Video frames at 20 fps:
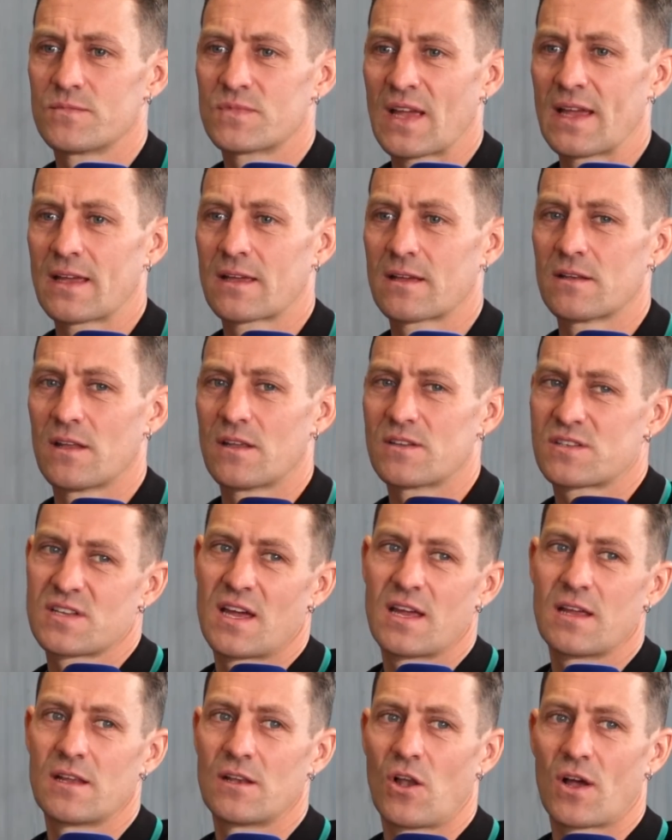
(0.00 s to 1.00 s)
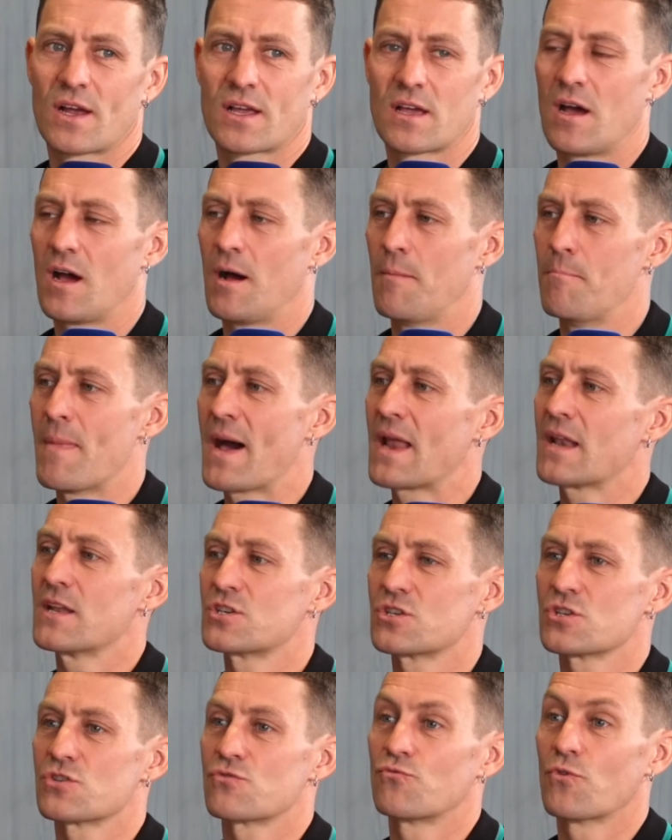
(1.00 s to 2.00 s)
taking, let's say, like a
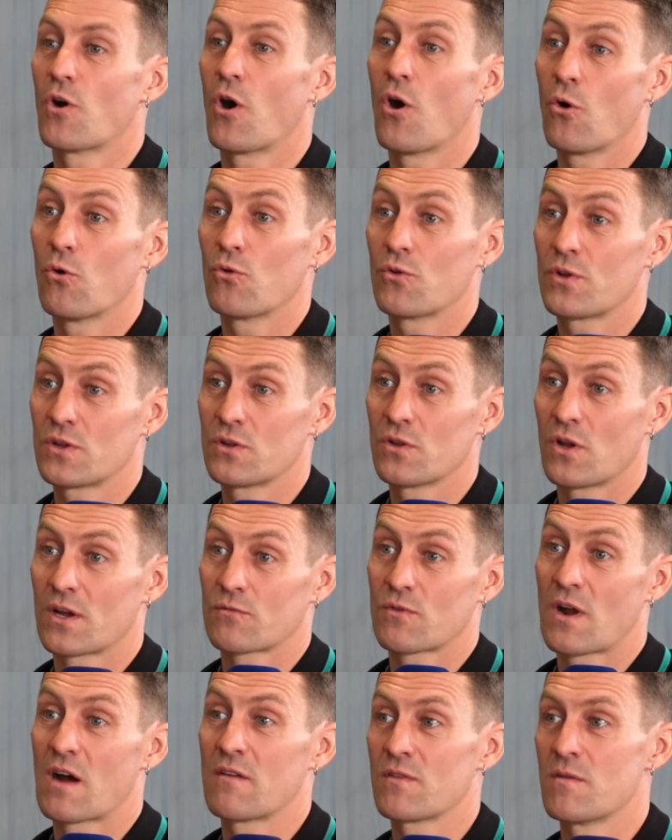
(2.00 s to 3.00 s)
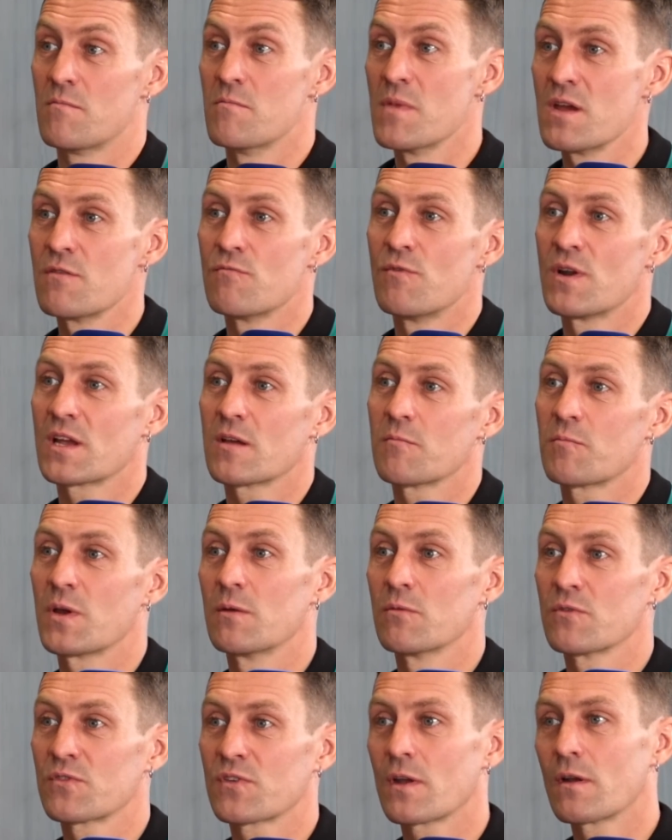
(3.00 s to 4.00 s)
manager's role. Like, rather than me ringing
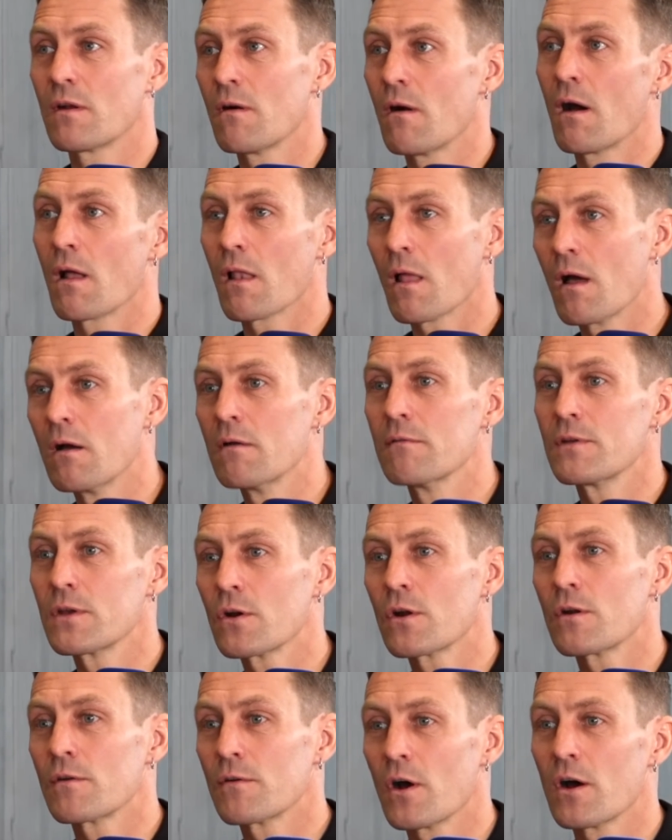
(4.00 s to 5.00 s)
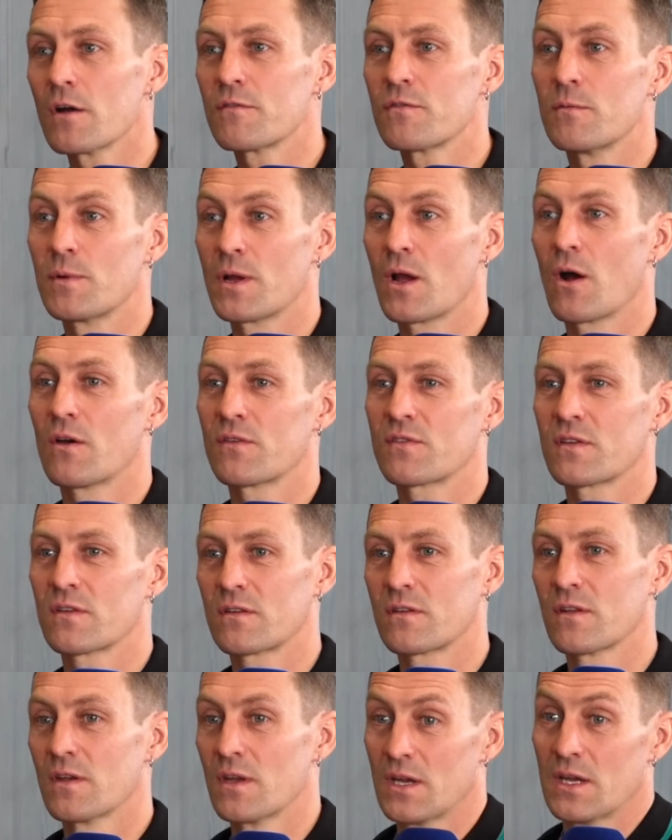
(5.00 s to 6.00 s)
people saying, "Oh, hello, have you got a ride for me?" I
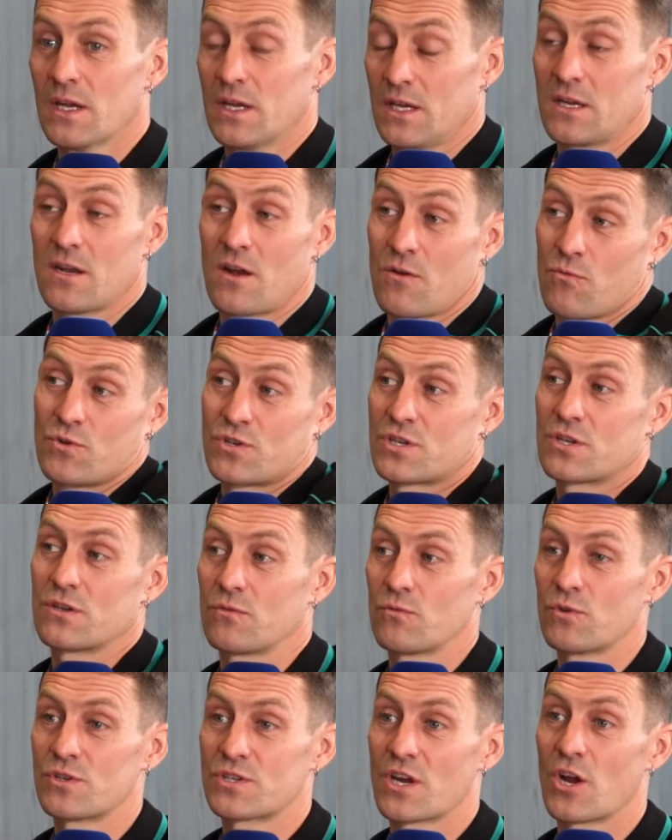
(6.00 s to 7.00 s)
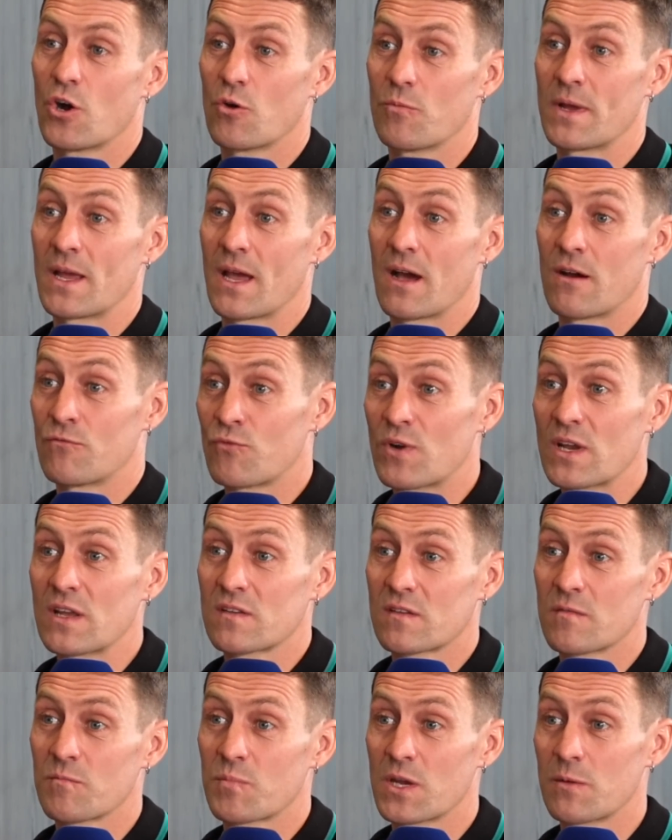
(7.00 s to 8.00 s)
said, "You know, would you help me out and ring
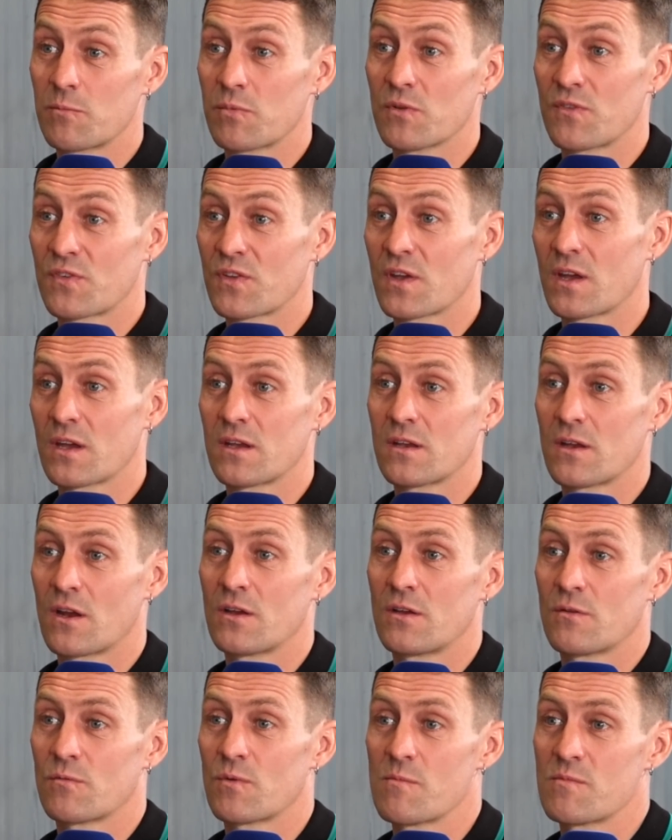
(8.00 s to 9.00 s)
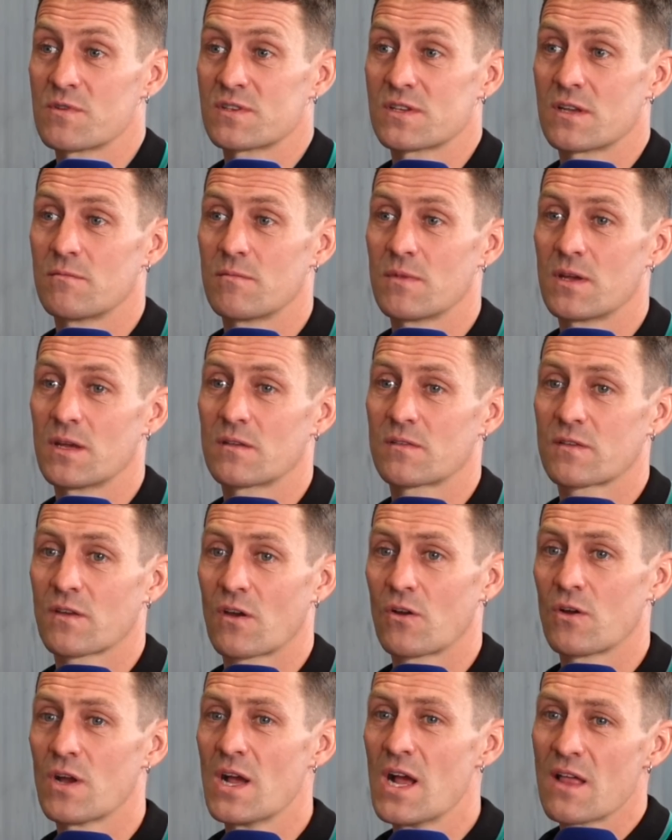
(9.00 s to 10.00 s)
some people and say, you know, you represent me?"
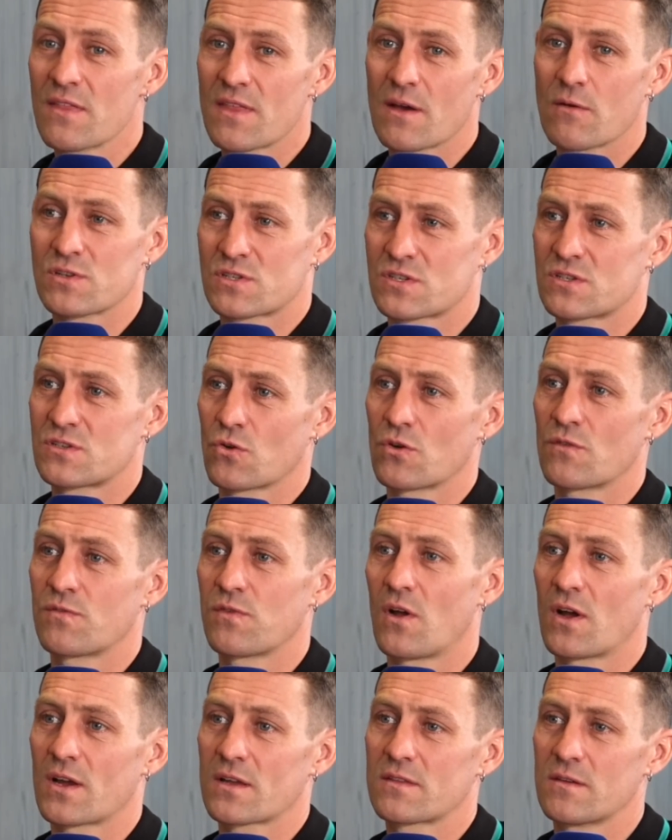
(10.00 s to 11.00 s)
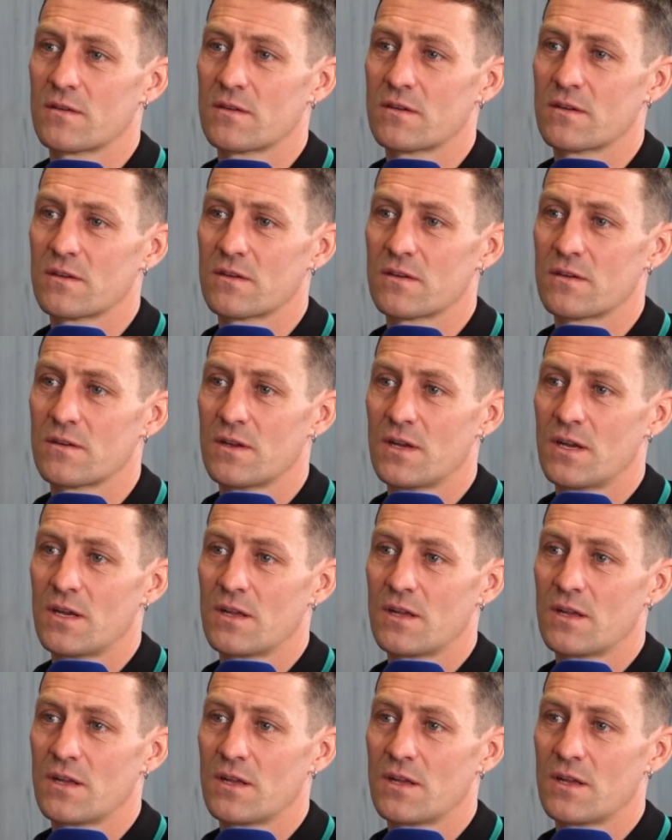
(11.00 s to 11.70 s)
So that was sort of like the